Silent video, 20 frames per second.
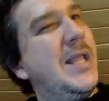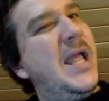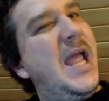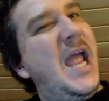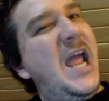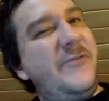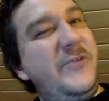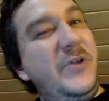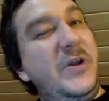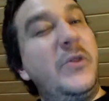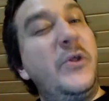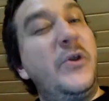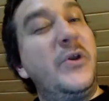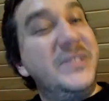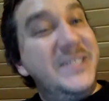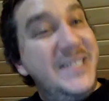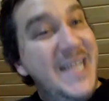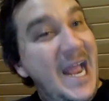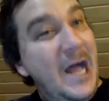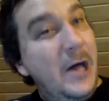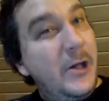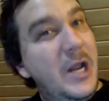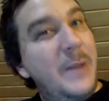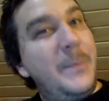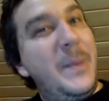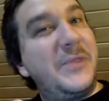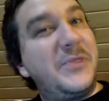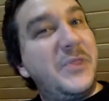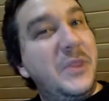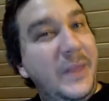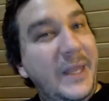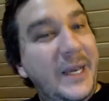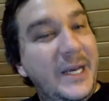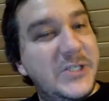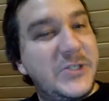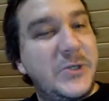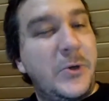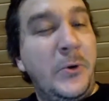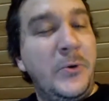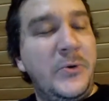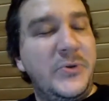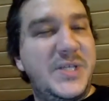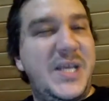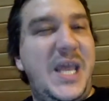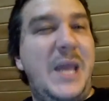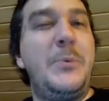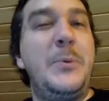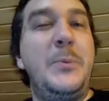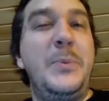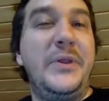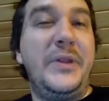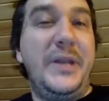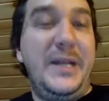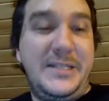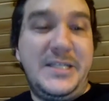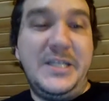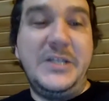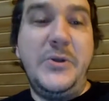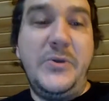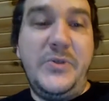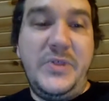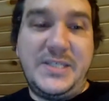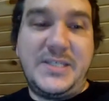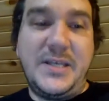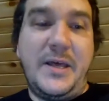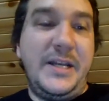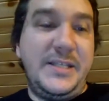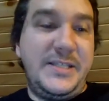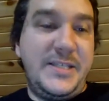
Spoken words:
having a little doubt about the Linux kernel's capability to do this on its